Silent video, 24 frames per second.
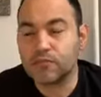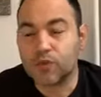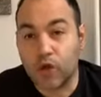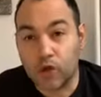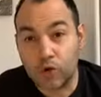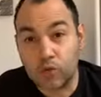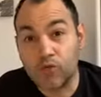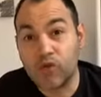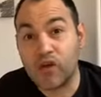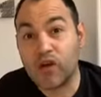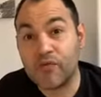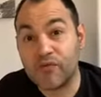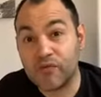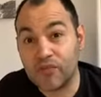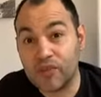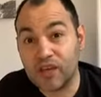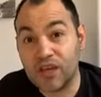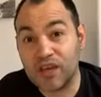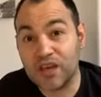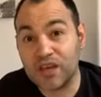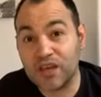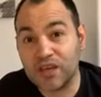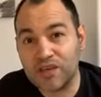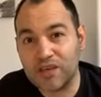I'd rather the
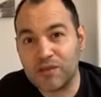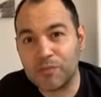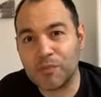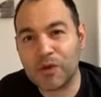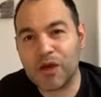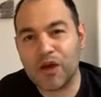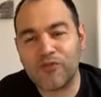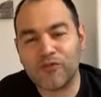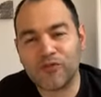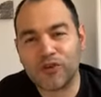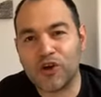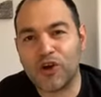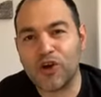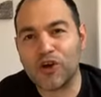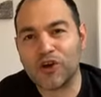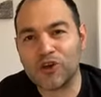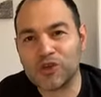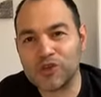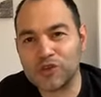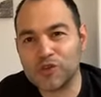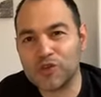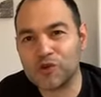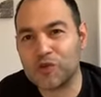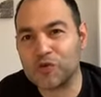heat in the mouth, can't
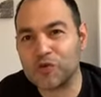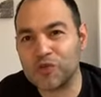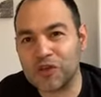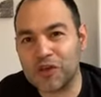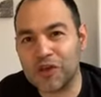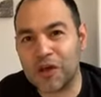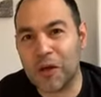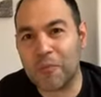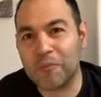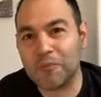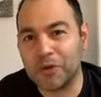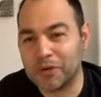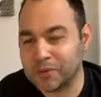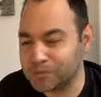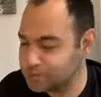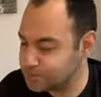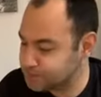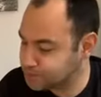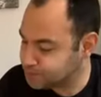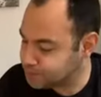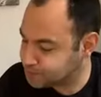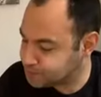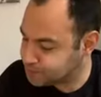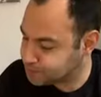control the gut
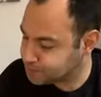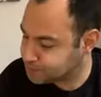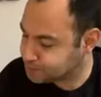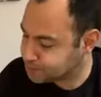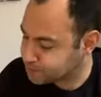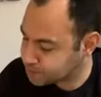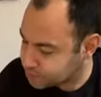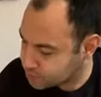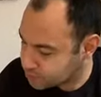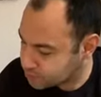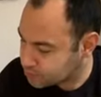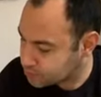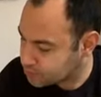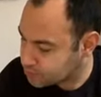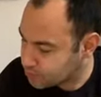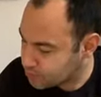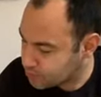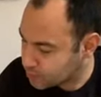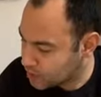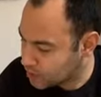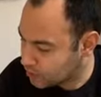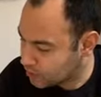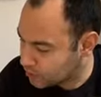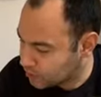bomb.
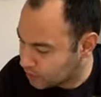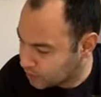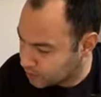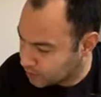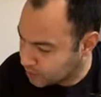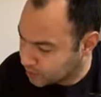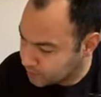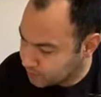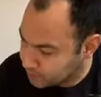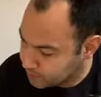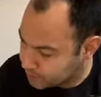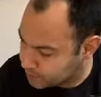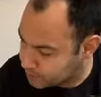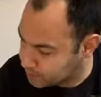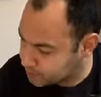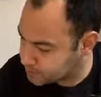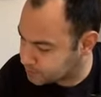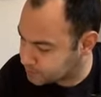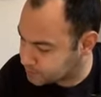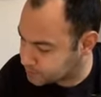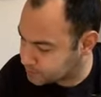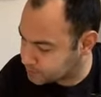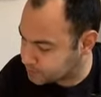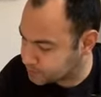There,
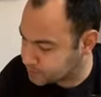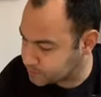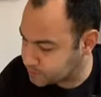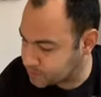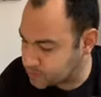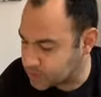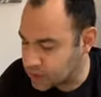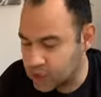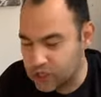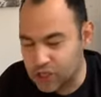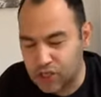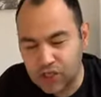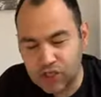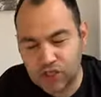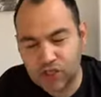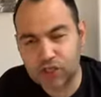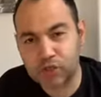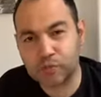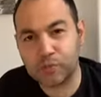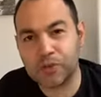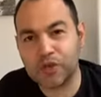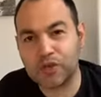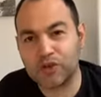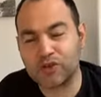
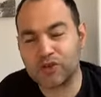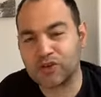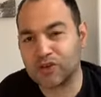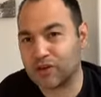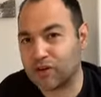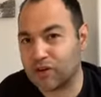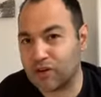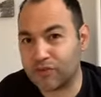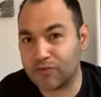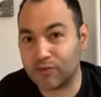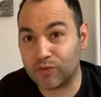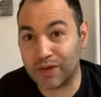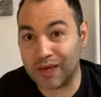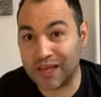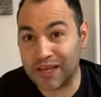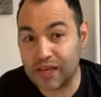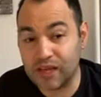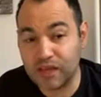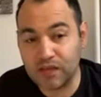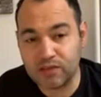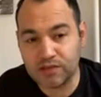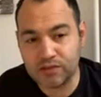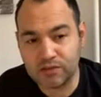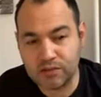just beyond halfway.